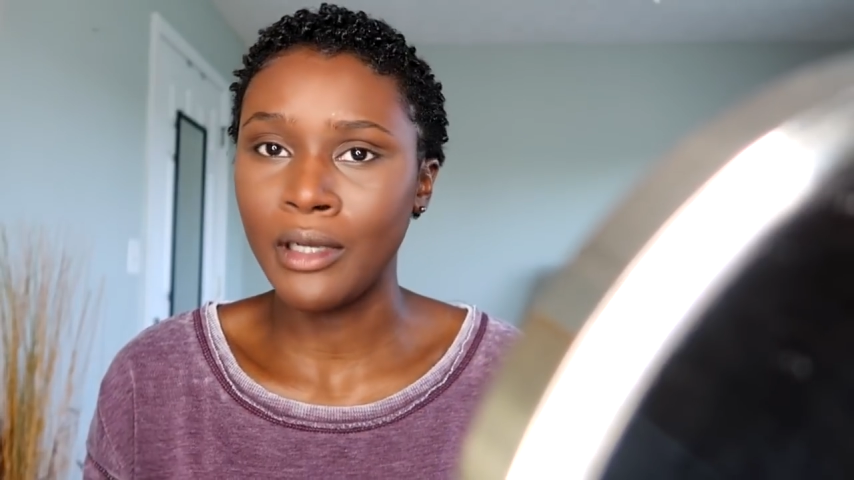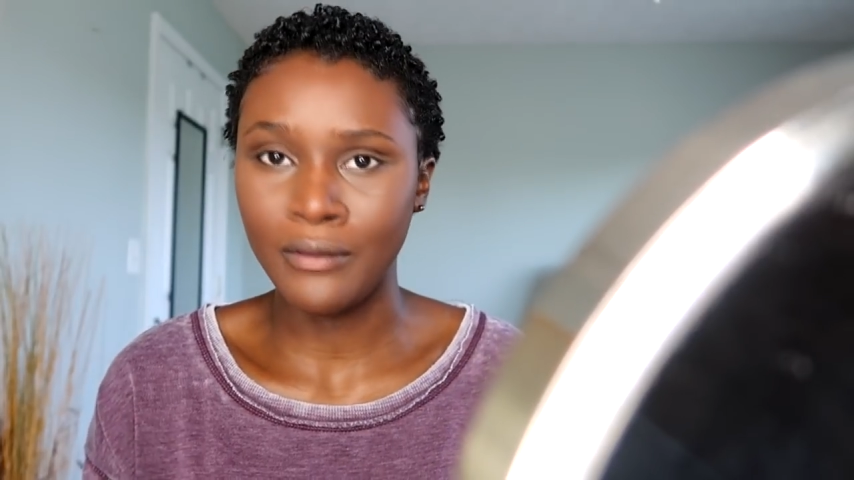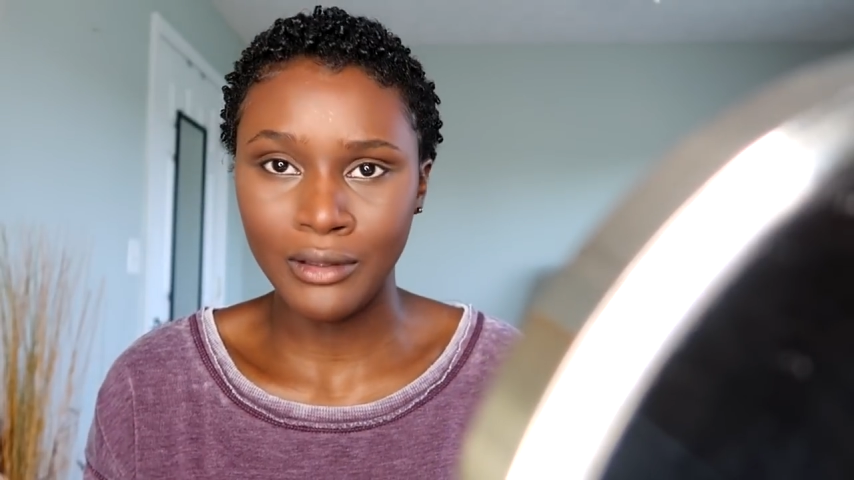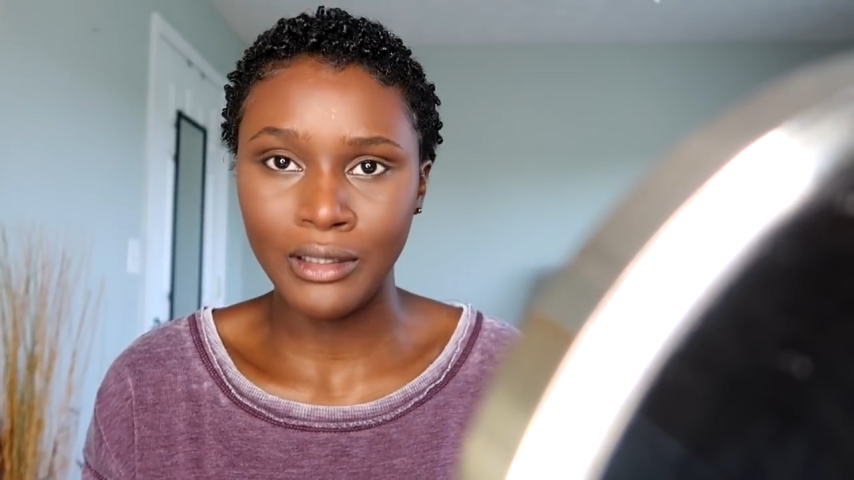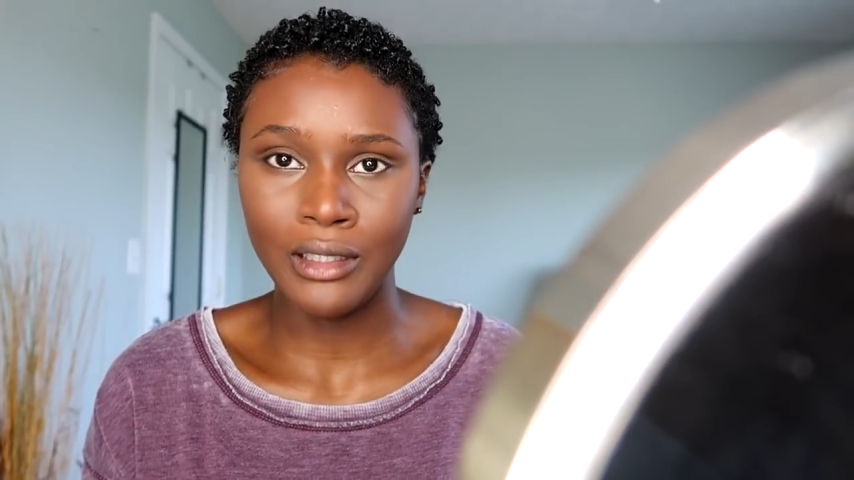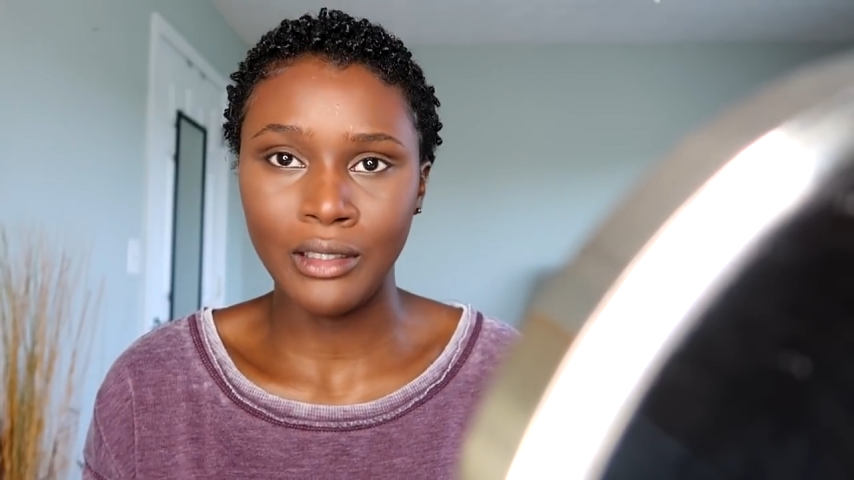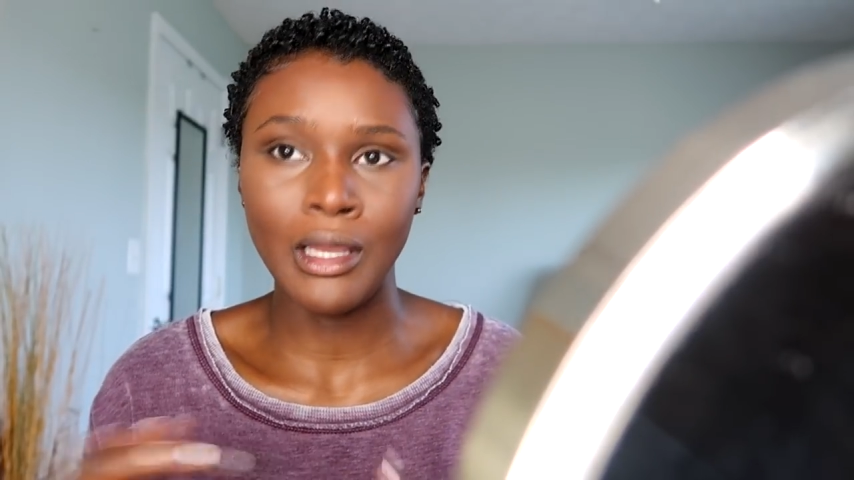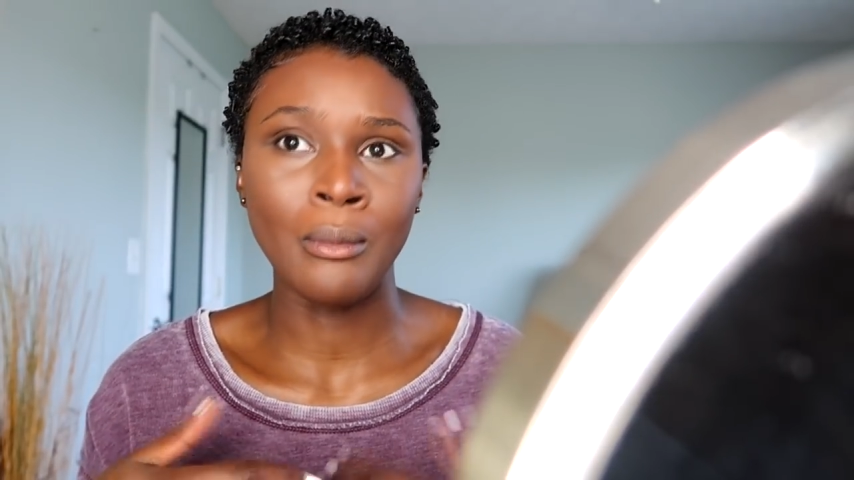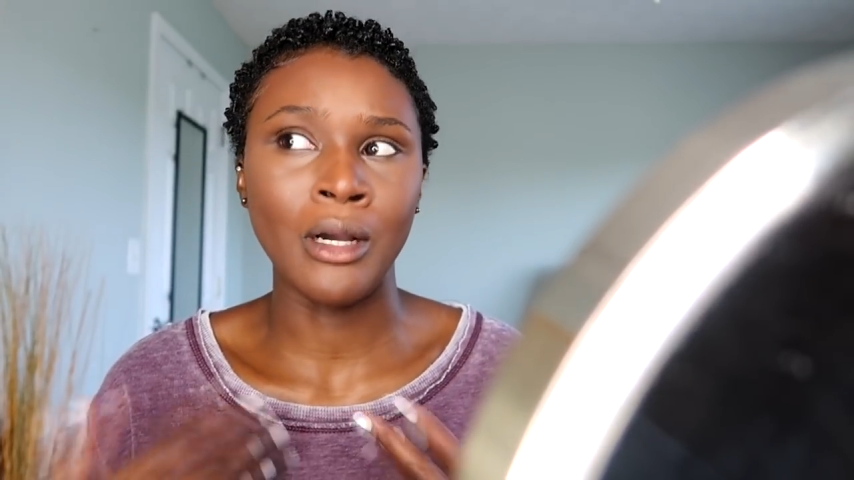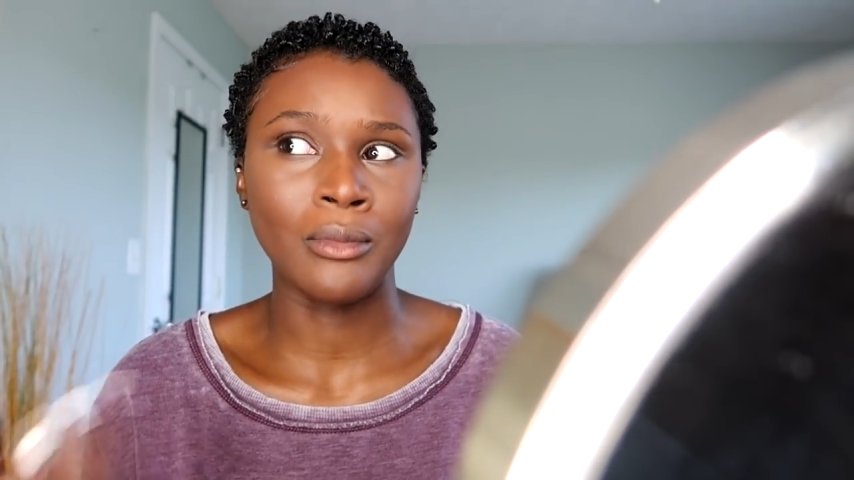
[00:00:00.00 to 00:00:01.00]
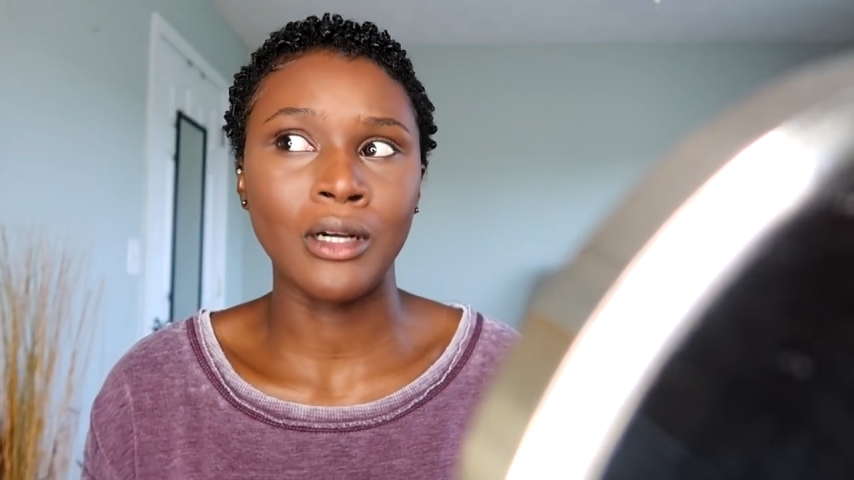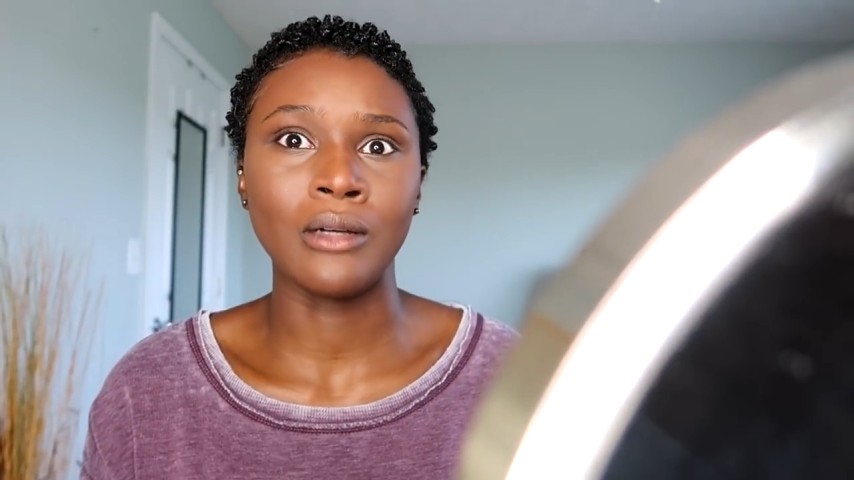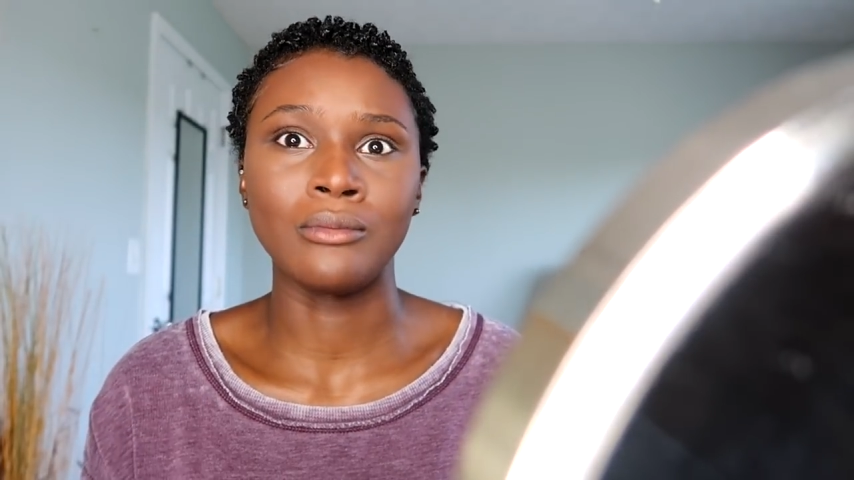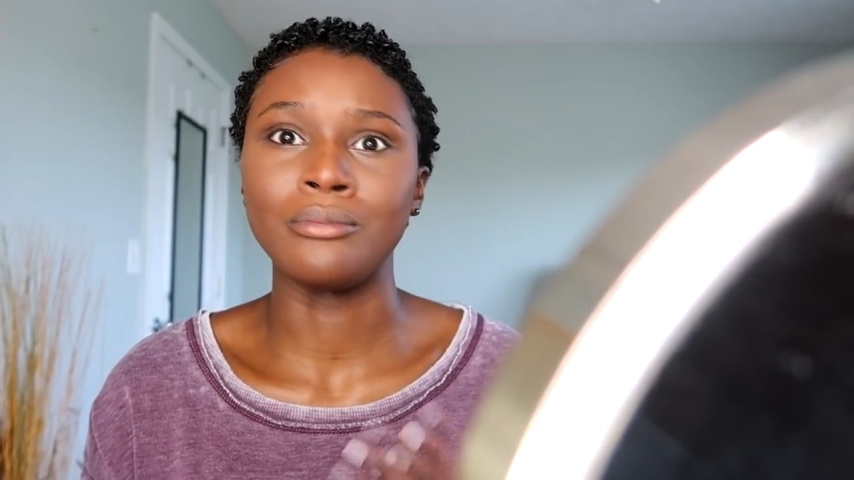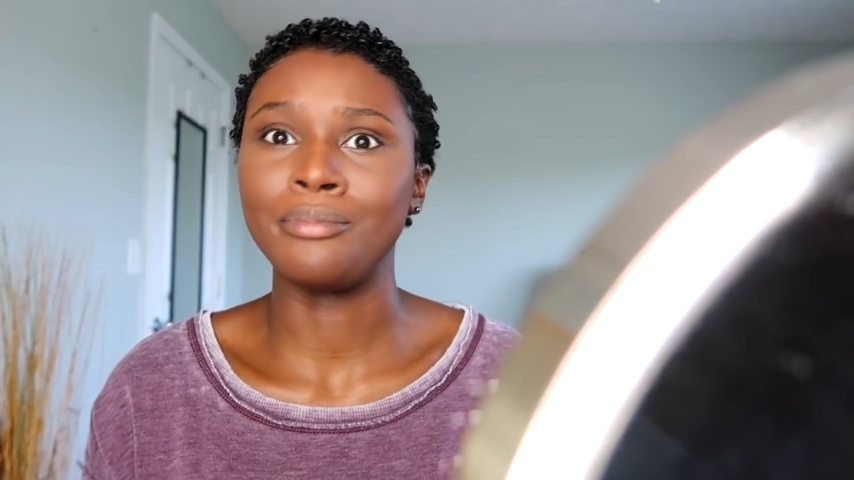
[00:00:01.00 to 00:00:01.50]
everything, and my
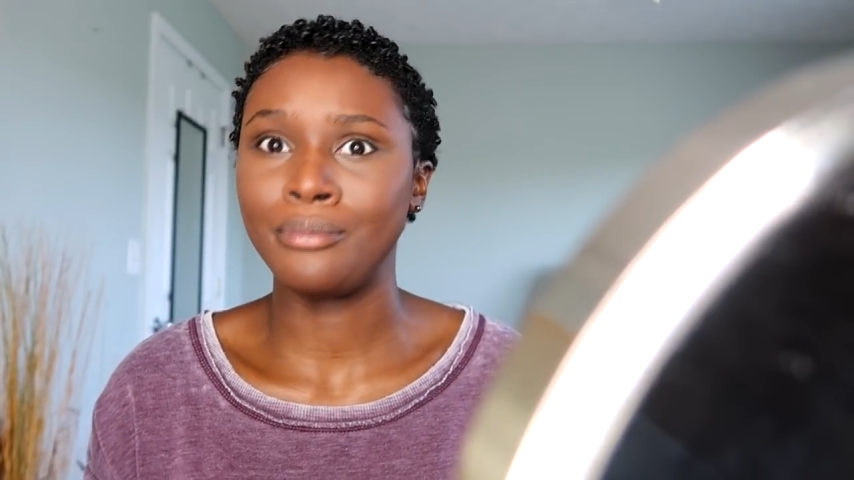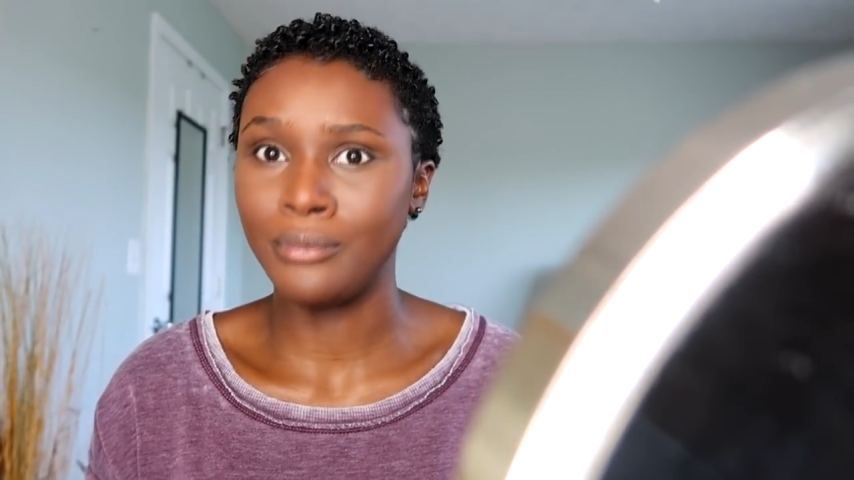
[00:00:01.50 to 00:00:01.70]
mom